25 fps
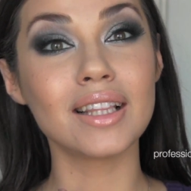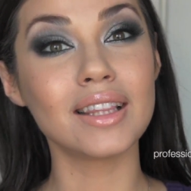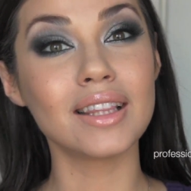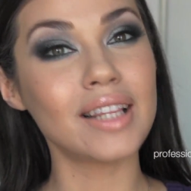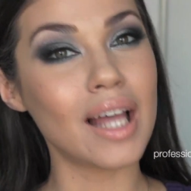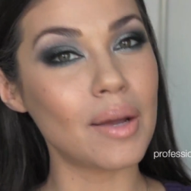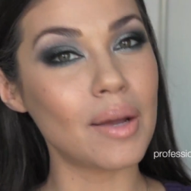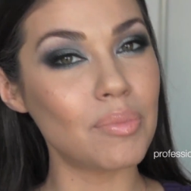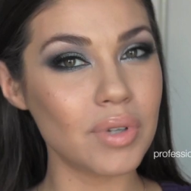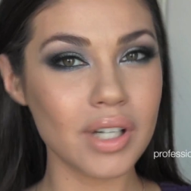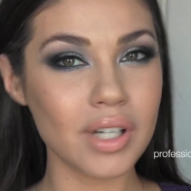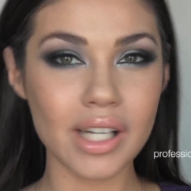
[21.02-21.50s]

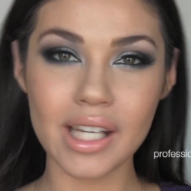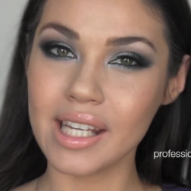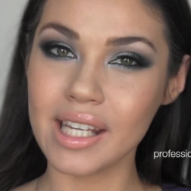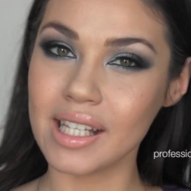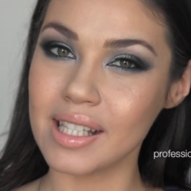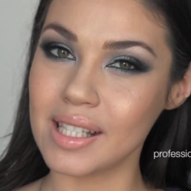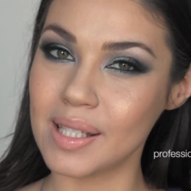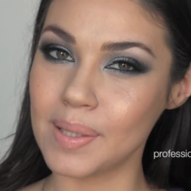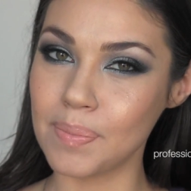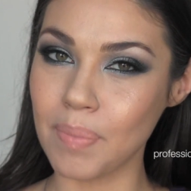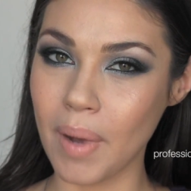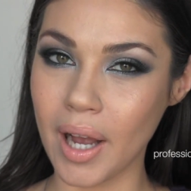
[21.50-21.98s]
celebrity
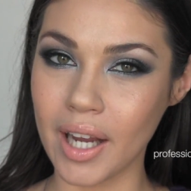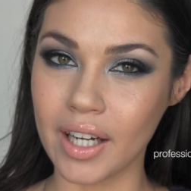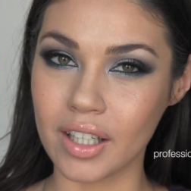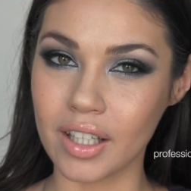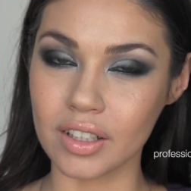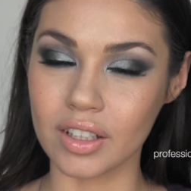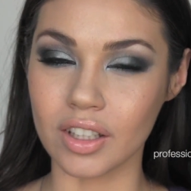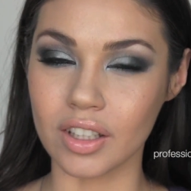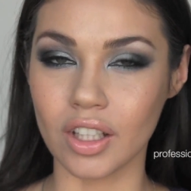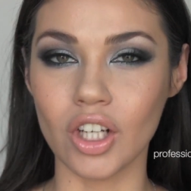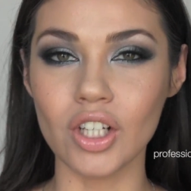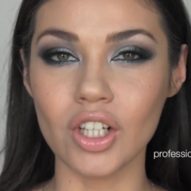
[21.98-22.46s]

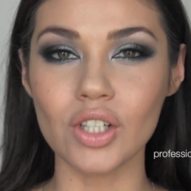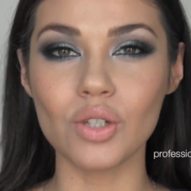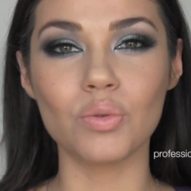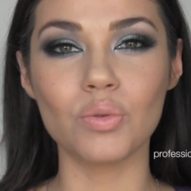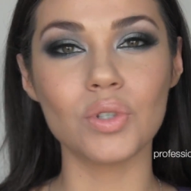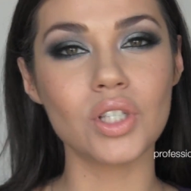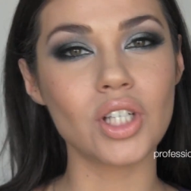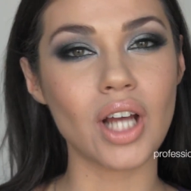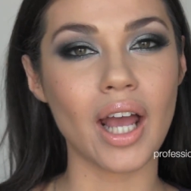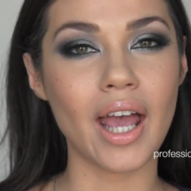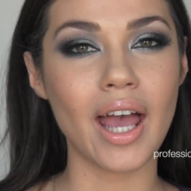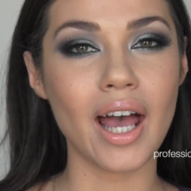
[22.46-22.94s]
inspired look,
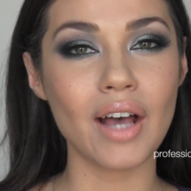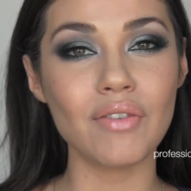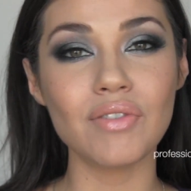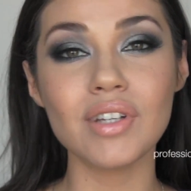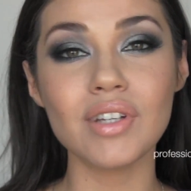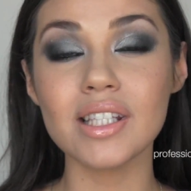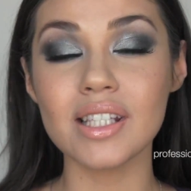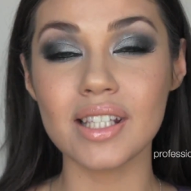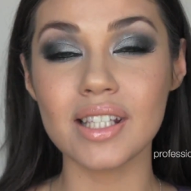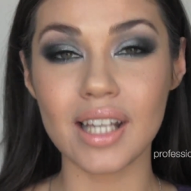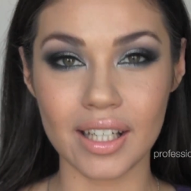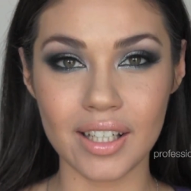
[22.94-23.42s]
which I
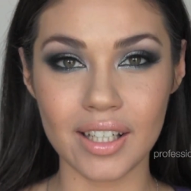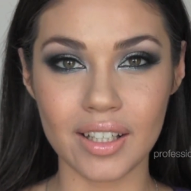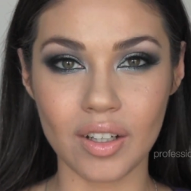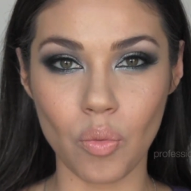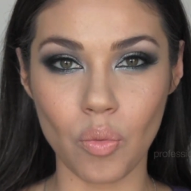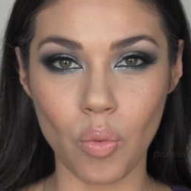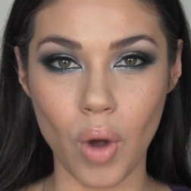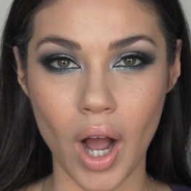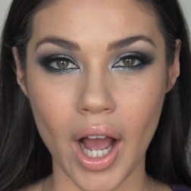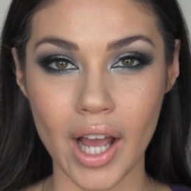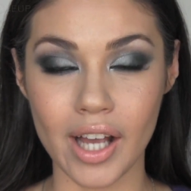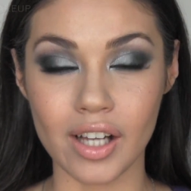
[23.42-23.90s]
haven't done in a
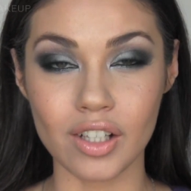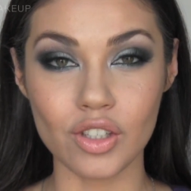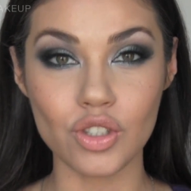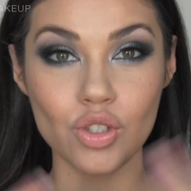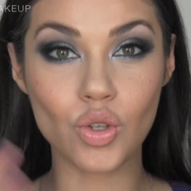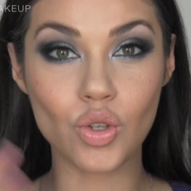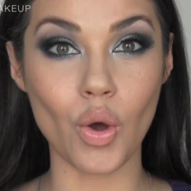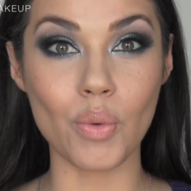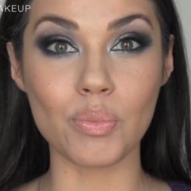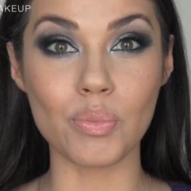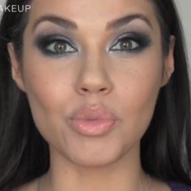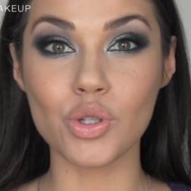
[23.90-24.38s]
while,
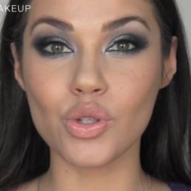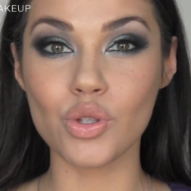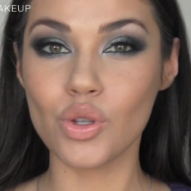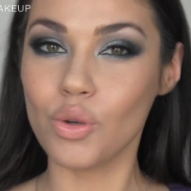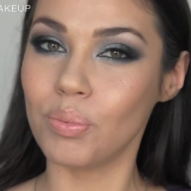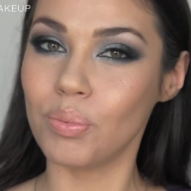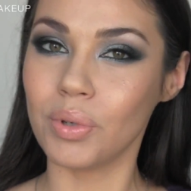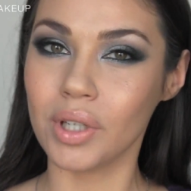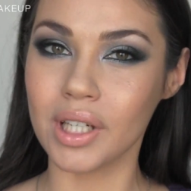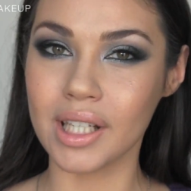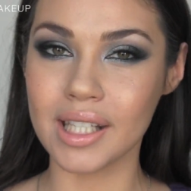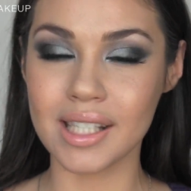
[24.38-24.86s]
so I'm
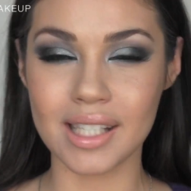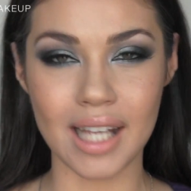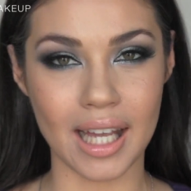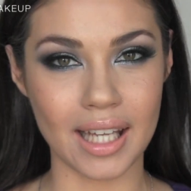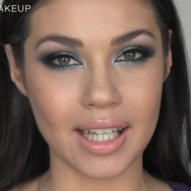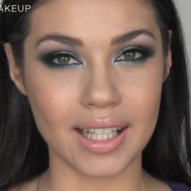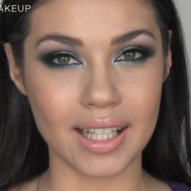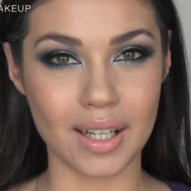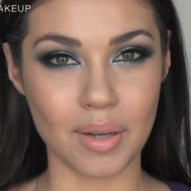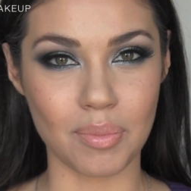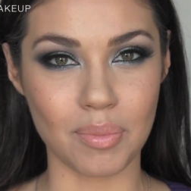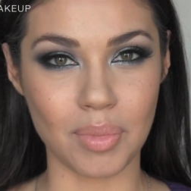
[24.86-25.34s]
super
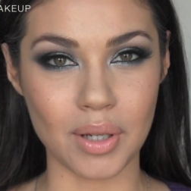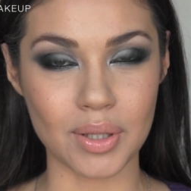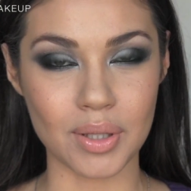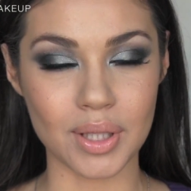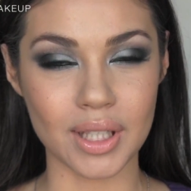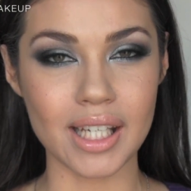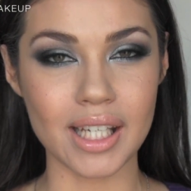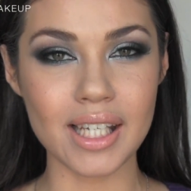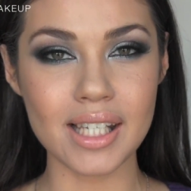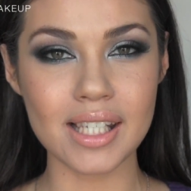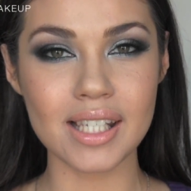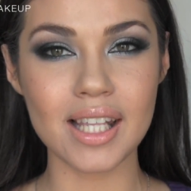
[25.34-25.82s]
excited
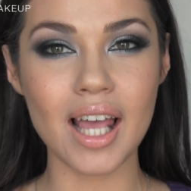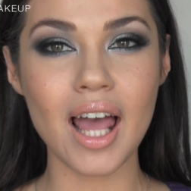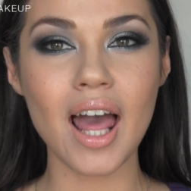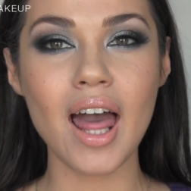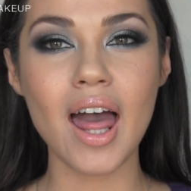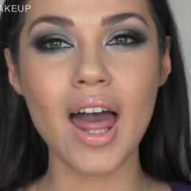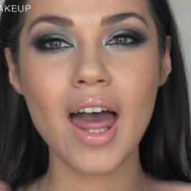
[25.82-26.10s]
about this.